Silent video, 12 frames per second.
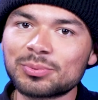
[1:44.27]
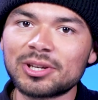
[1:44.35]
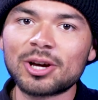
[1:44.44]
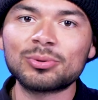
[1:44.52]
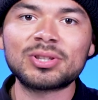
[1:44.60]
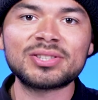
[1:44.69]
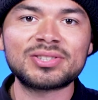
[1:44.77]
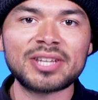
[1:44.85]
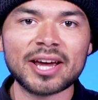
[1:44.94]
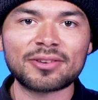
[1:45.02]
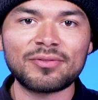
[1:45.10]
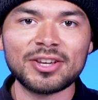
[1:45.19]
we know what this
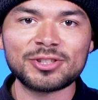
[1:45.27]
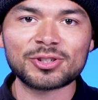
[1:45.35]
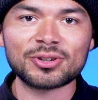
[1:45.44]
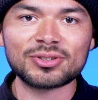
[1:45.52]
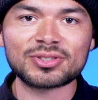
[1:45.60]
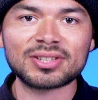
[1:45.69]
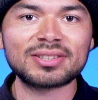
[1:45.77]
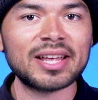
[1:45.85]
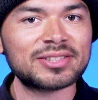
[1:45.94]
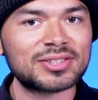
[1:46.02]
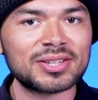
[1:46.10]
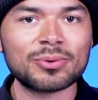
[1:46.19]
deck features,
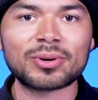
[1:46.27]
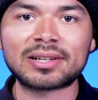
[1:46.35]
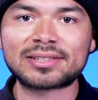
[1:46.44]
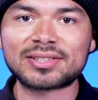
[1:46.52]
let's see where it